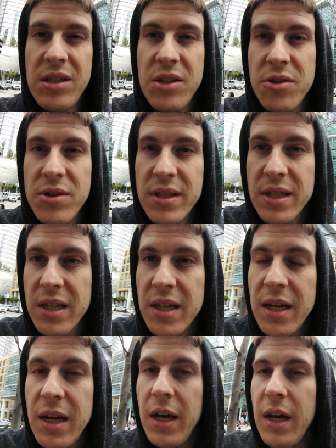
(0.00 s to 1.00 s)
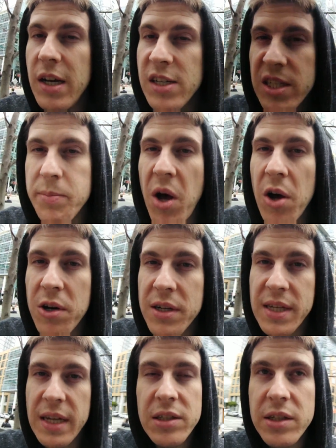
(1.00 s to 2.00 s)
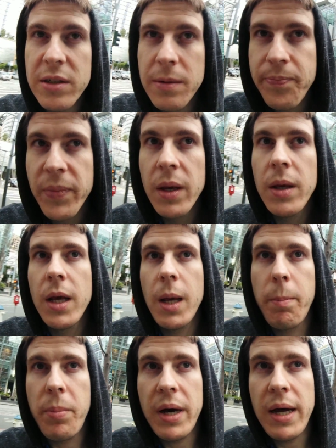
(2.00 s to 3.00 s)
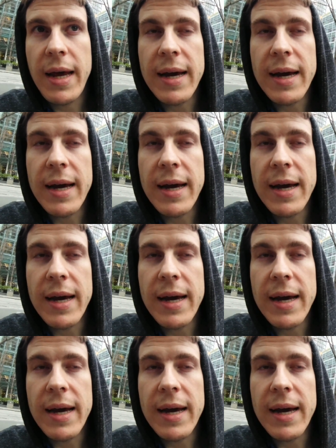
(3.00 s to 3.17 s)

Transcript: to is a smaller sensor but